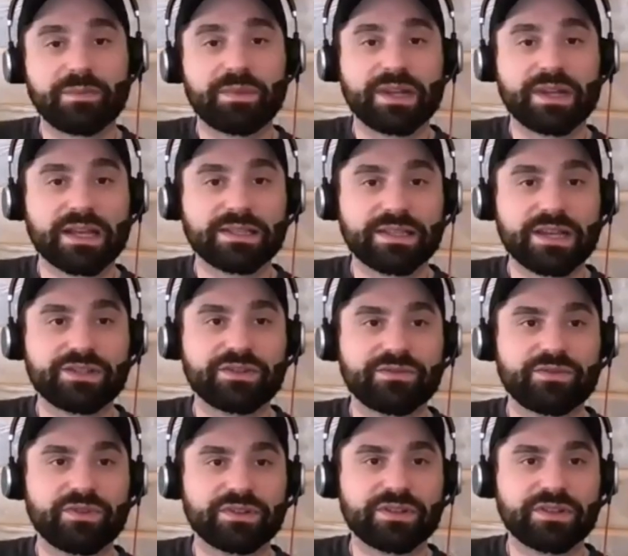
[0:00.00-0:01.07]
the next session
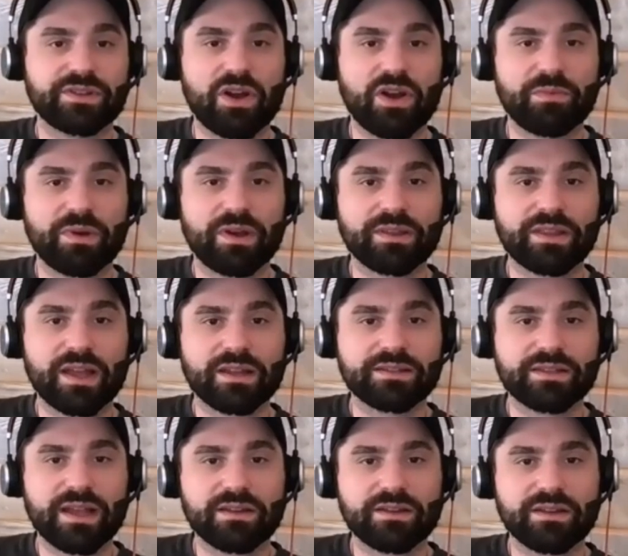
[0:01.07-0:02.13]
for us to talk about that. Is
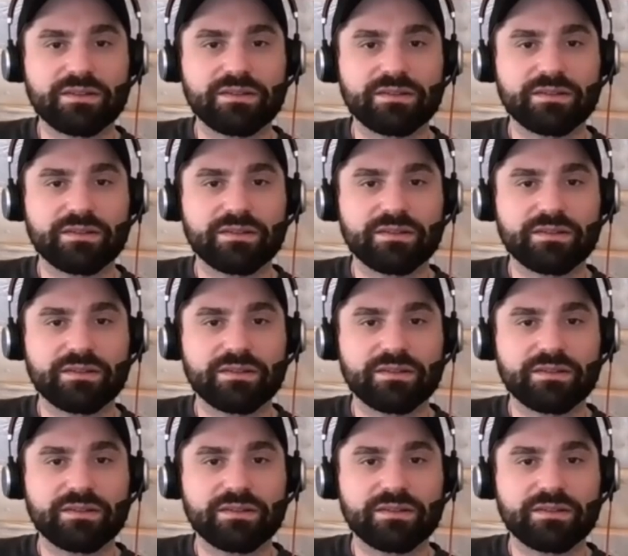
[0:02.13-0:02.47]
that good?